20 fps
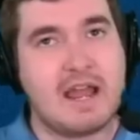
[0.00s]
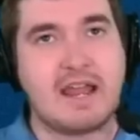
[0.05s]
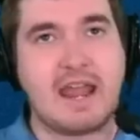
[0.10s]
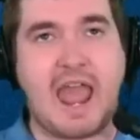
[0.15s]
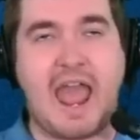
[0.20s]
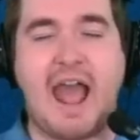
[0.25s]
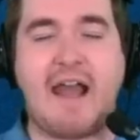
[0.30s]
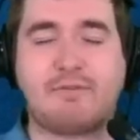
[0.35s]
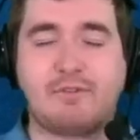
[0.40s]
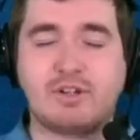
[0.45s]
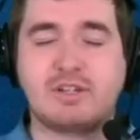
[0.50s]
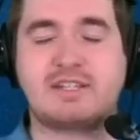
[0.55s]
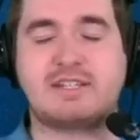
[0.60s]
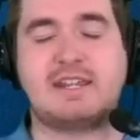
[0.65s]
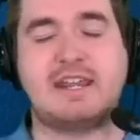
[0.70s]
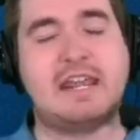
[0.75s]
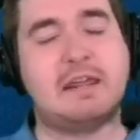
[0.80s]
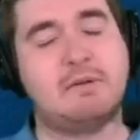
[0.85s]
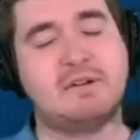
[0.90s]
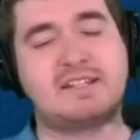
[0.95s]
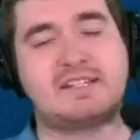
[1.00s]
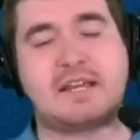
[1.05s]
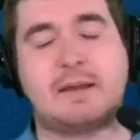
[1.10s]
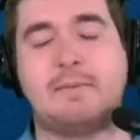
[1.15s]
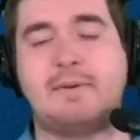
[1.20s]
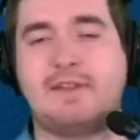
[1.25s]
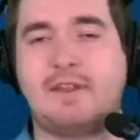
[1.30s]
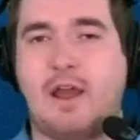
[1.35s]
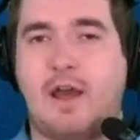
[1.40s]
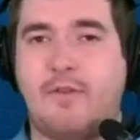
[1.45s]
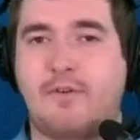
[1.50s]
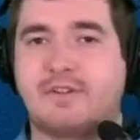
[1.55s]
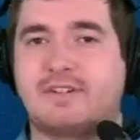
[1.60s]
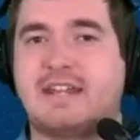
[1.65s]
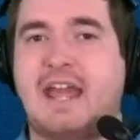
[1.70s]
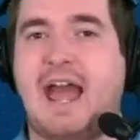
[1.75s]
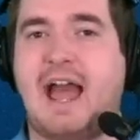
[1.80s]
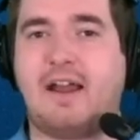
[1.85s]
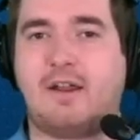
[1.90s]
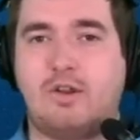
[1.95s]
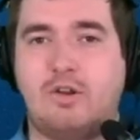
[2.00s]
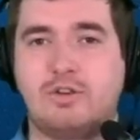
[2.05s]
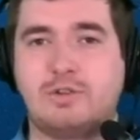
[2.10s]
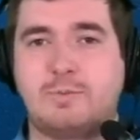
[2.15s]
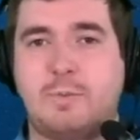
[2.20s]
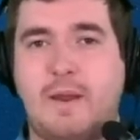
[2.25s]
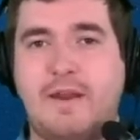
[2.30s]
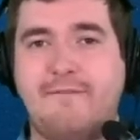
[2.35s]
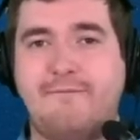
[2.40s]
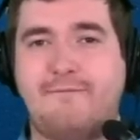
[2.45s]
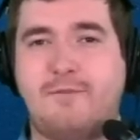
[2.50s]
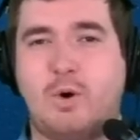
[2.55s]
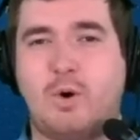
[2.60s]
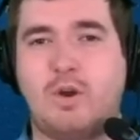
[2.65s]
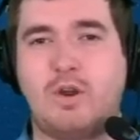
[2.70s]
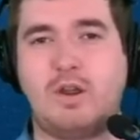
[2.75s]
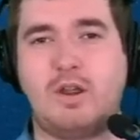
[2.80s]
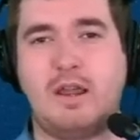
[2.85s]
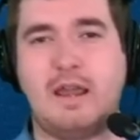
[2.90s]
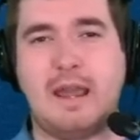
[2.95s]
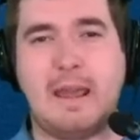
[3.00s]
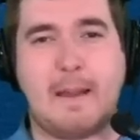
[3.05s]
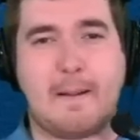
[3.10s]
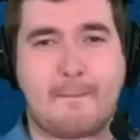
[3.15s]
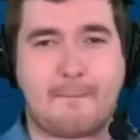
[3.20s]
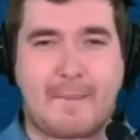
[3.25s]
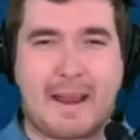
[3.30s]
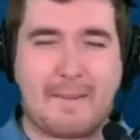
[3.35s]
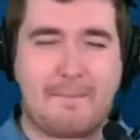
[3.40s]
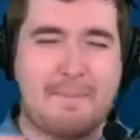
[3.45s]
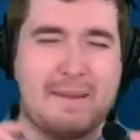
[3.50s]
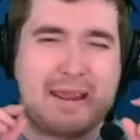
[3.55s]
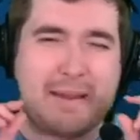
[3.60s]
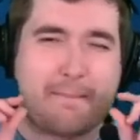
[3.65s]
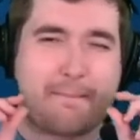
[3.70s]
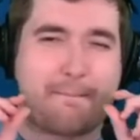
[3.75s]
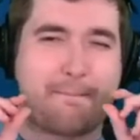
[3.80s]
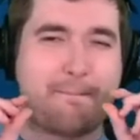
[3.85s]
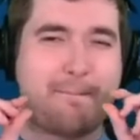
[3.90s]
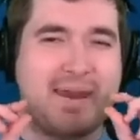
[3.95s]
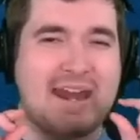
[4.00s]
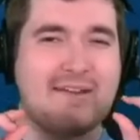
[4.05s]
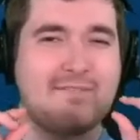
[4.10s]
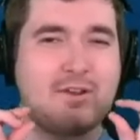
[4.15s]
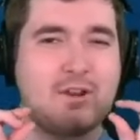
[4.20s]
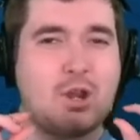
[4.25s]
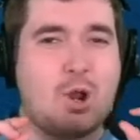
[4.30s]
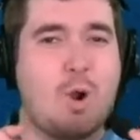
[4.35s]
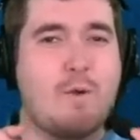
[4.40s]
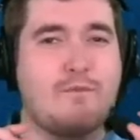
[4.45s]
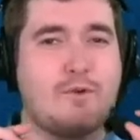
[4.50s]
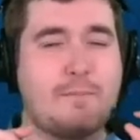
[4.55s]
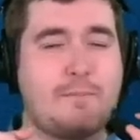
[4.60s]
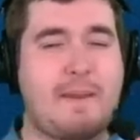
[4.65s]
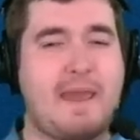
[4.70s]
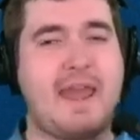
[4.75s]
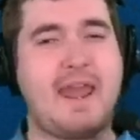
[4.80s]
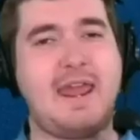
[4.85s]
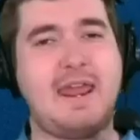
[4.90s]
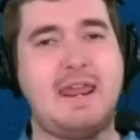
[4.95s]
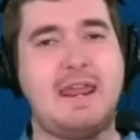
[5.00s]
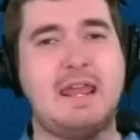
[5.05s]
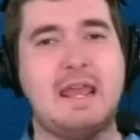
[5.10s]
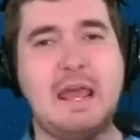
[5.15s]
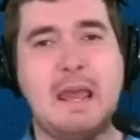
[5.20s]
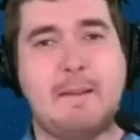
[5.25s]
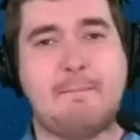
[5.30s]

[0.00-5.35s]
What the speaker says: After seeing what some of the other tackles went for, might be a bit of an overpay.